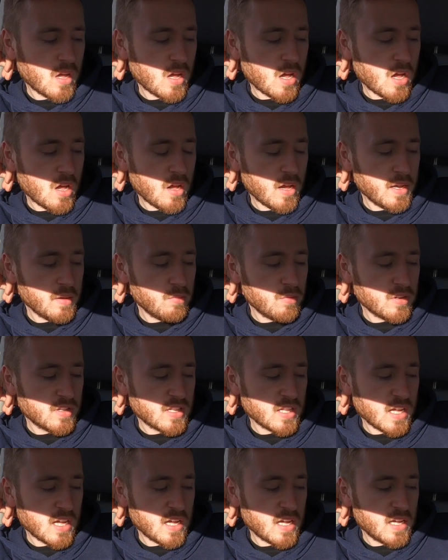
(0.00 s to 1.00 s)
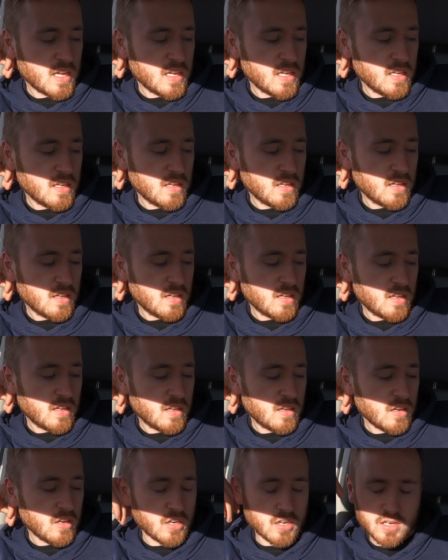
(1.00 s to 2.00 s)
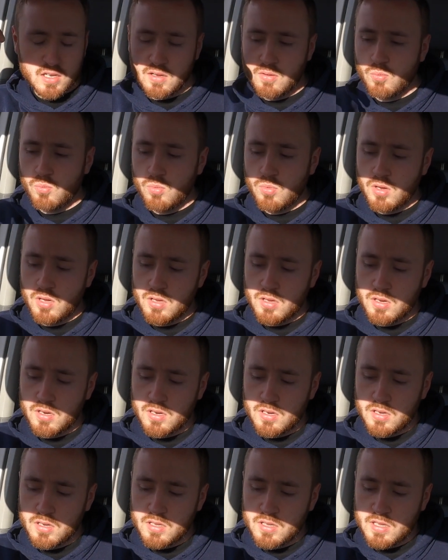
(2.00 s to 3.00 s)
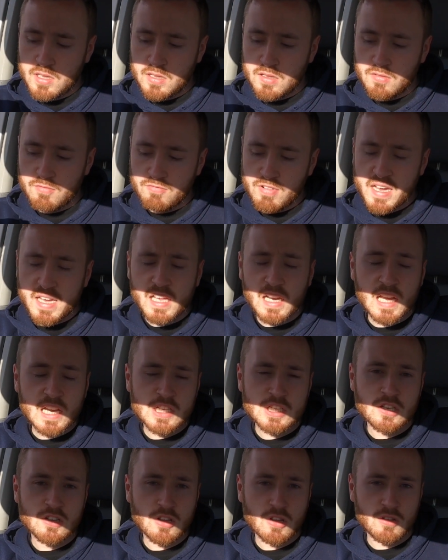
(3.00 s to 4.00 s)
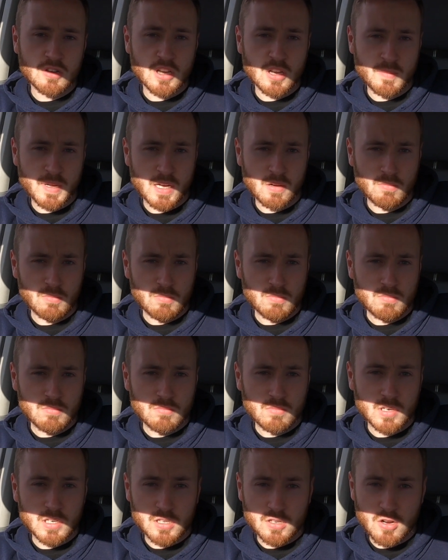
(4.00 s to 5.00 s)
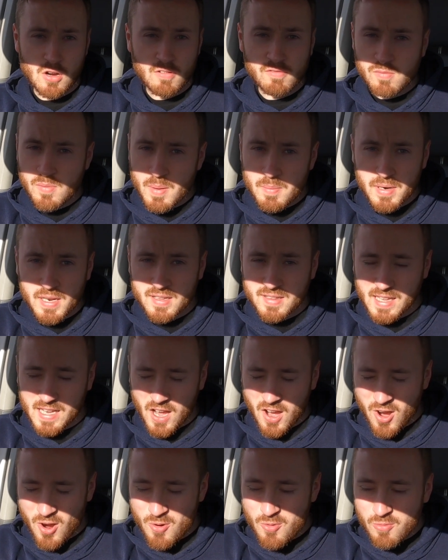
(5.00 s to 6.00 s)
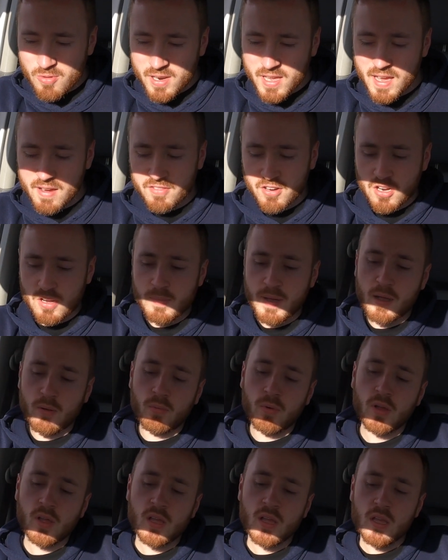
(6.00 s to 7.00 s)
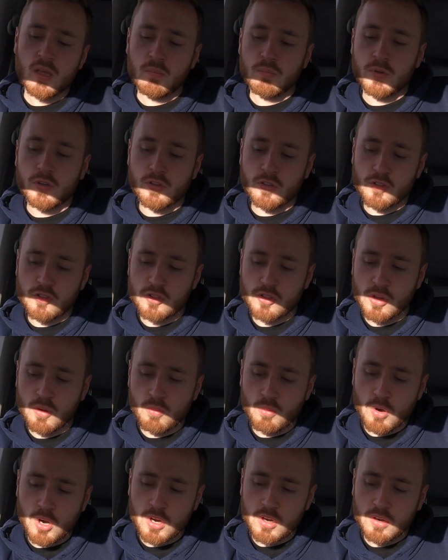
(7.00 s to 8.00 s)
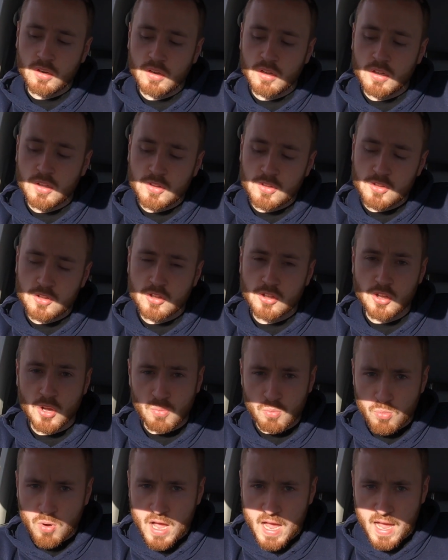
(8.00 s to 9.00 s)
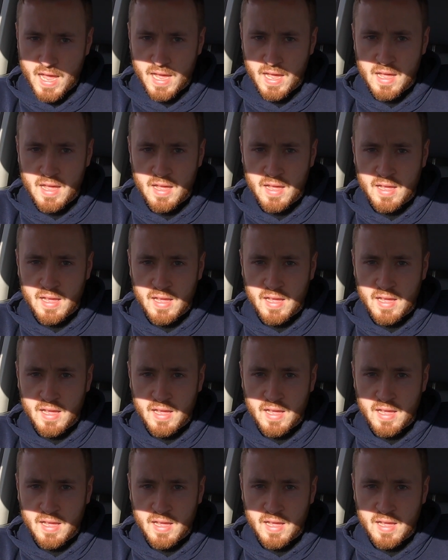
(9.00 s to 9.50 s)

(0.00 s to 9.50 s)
I would say, look, regulations only come out, and you've got to remember this, they only ever come out because someone, somewhere,